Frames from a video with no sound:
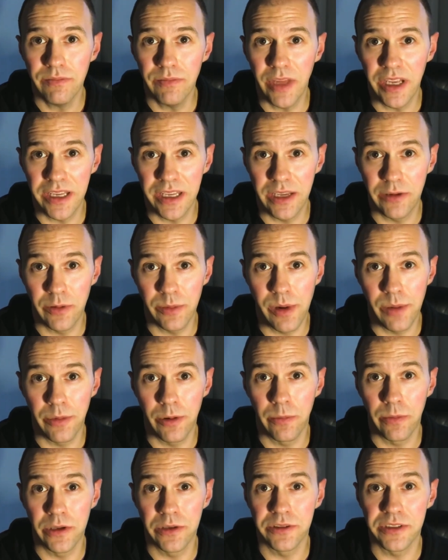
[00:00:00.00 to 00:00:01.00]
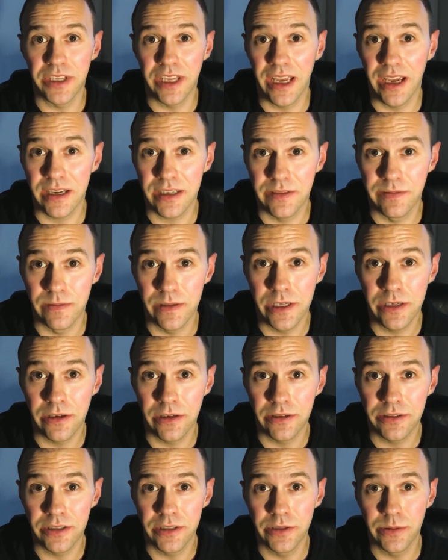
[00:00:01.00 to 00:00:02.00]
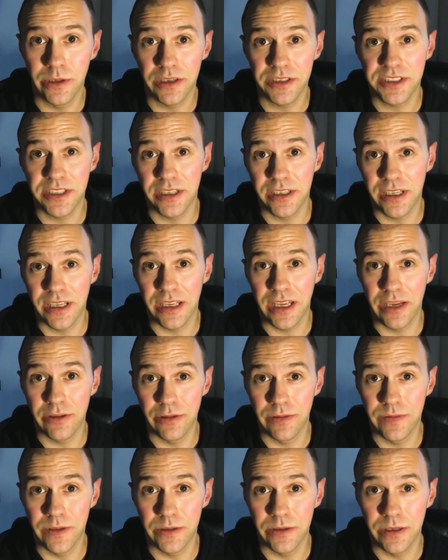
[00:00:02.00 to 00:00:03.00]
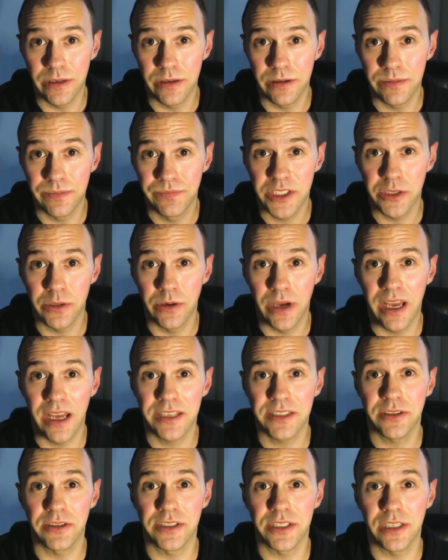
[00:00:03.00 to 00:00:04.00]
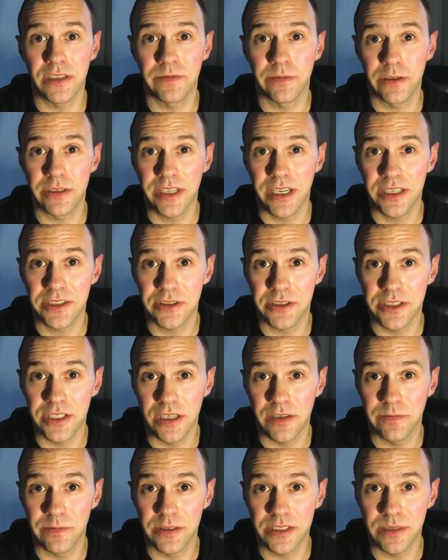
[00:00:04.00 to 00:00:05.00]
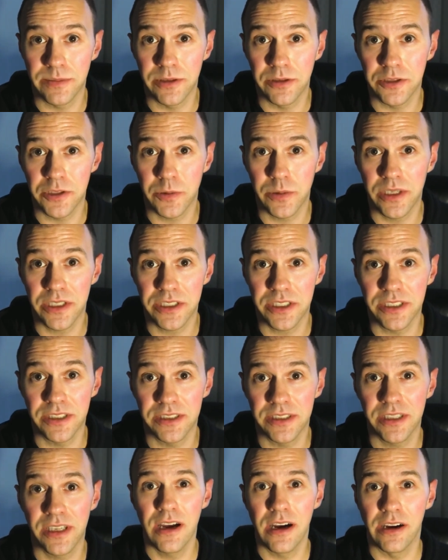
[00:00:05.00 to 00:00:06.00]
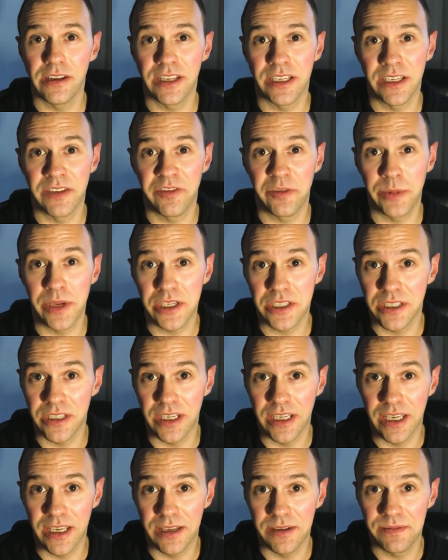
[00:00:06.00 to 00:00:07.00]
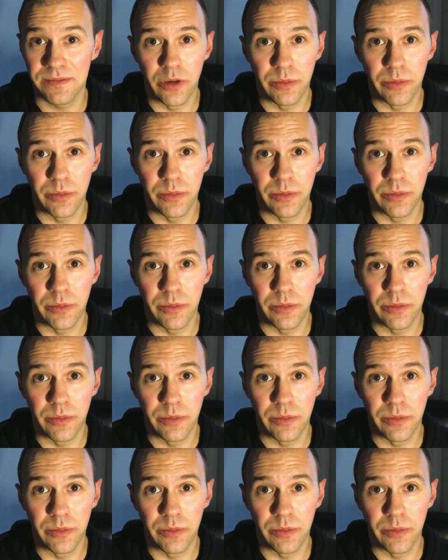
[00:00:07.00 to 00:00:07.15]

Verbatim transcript: And again, remember, we're using active recall to do our studying and review here. So ask yourself or test yourself with some of those questions on that information again.